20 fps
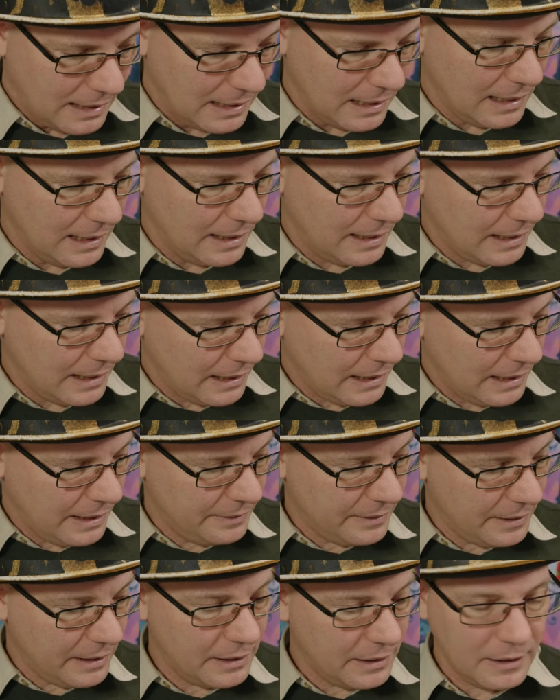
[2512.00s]
Uh,
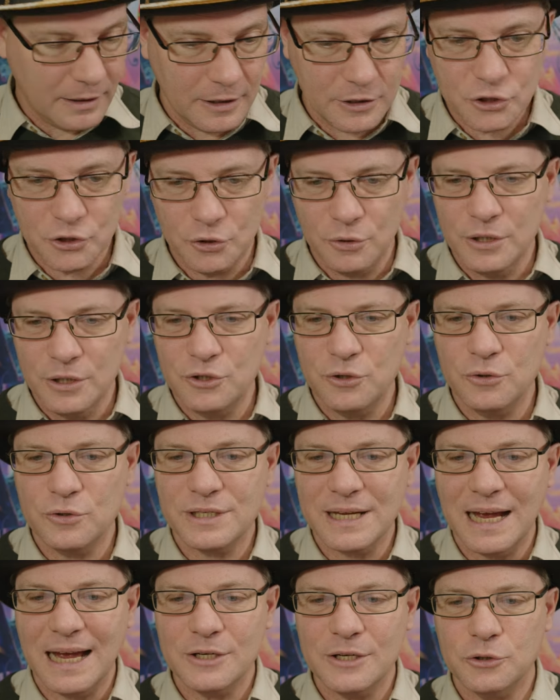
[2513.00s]
and as soon as you
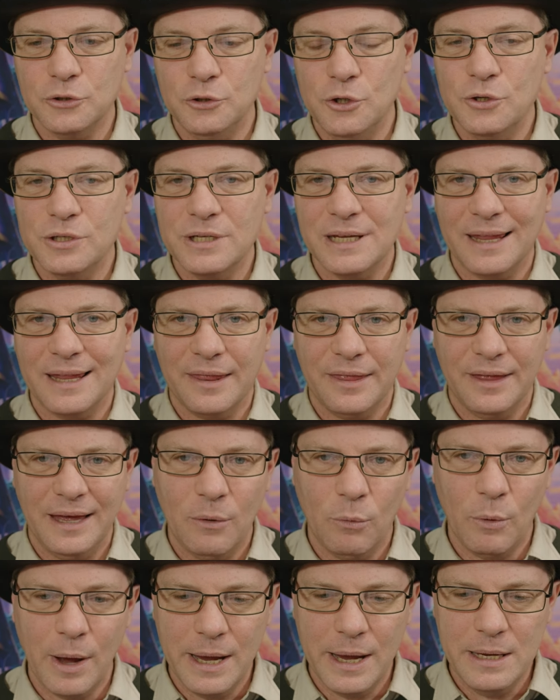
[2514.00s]
start using it
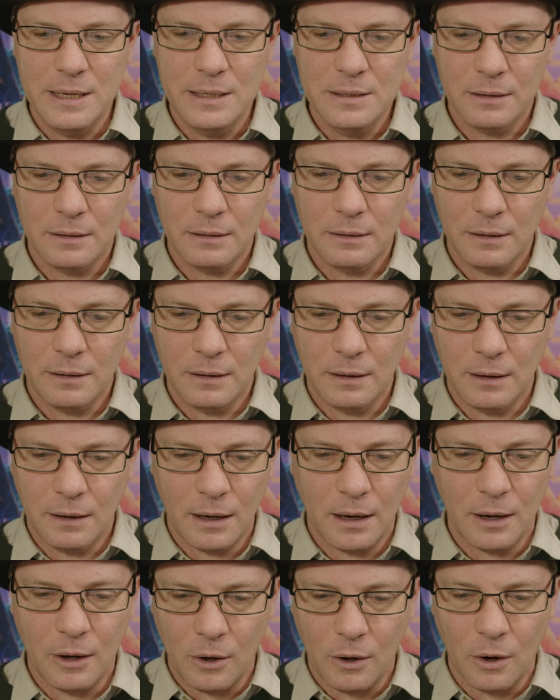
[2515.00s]
that way,
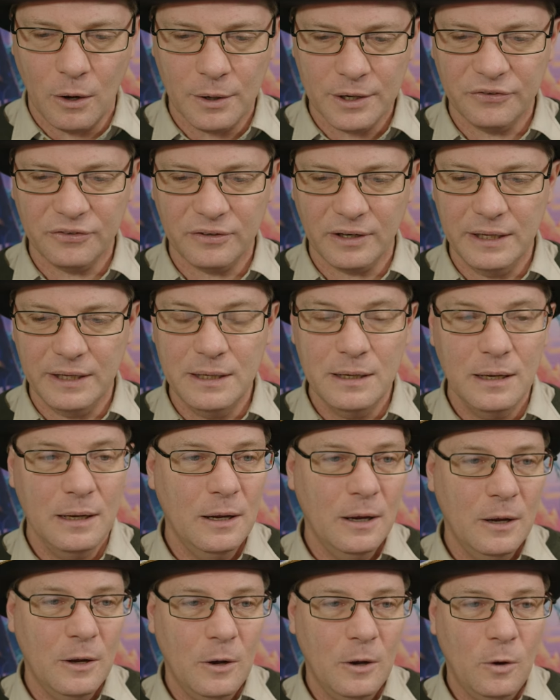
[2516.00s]
honestly,
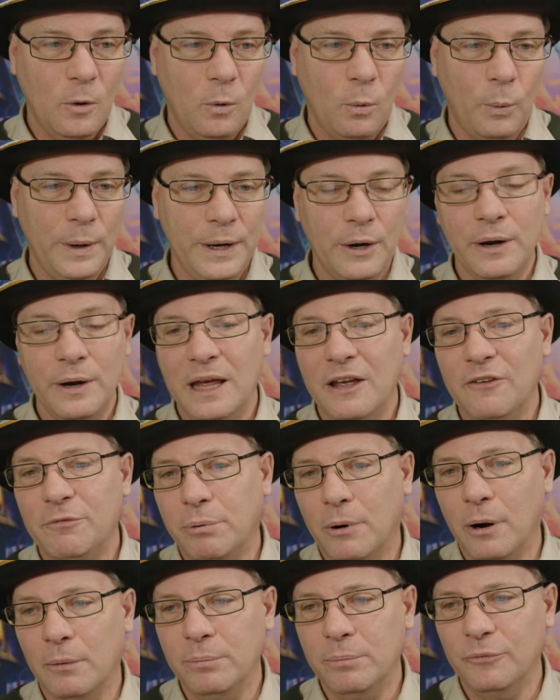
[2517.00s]
we don't
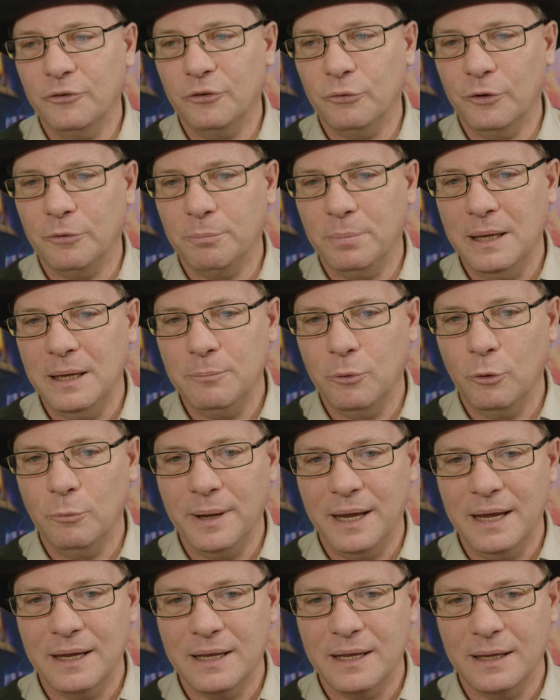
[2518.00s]
have problems with people
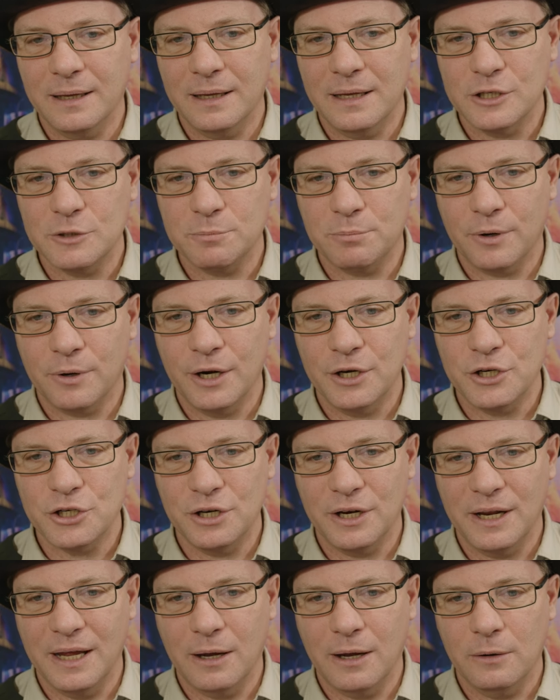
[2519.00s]
banking
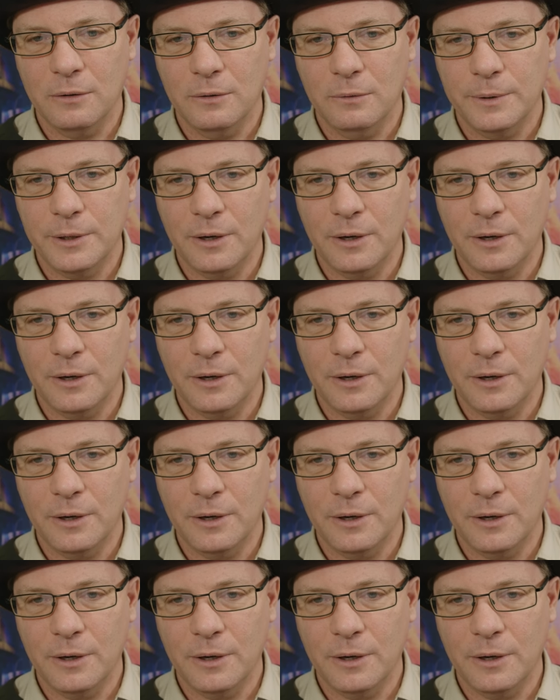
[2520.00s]
inspiration now.